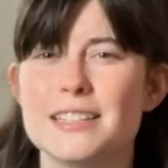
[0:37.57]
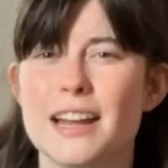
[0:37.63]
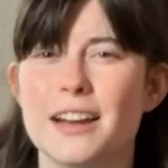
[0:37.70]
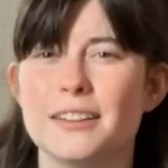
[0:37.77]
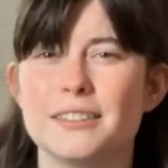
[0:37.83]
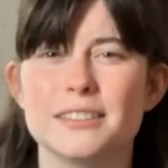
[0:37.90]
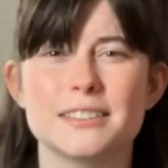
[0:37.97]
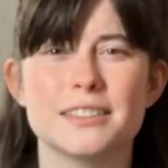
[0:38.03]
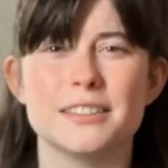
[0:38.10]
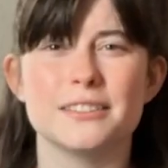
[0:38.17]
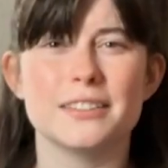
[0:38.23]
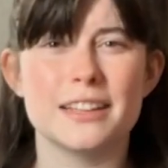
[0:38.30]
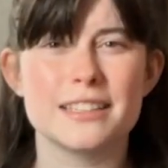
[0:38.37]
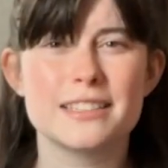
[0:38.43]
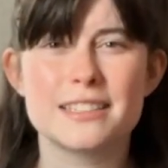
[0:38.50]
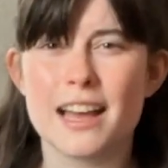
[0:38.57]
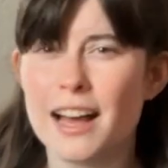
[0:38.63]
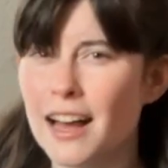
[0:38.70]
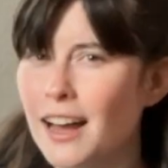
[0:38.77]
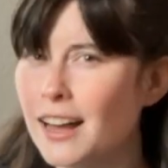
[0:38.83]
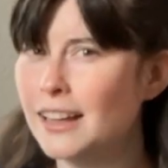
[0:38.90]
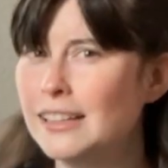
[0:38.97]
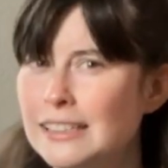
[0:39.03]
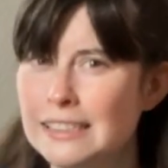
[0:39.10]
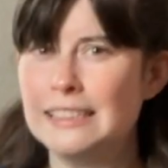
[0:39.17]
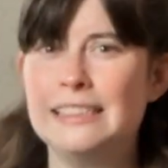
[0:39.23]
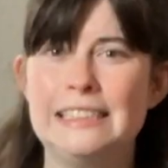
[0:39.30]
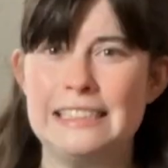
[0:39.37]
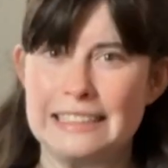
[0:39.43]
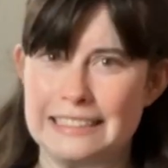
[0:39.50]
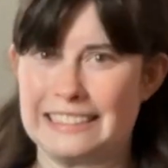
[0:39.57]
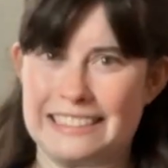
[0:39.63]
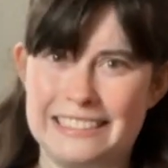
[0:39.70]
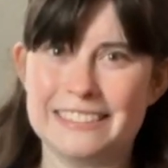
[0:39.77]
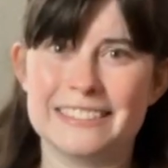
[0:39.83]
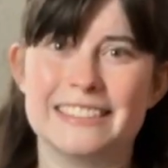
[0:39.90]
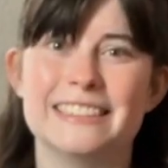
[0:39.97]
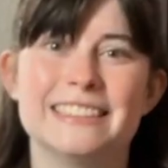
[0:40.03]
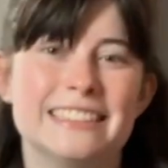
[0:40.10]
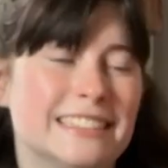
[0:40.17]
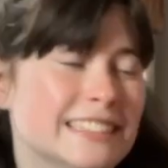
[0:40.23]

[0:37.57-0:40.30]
channel, so let's do it.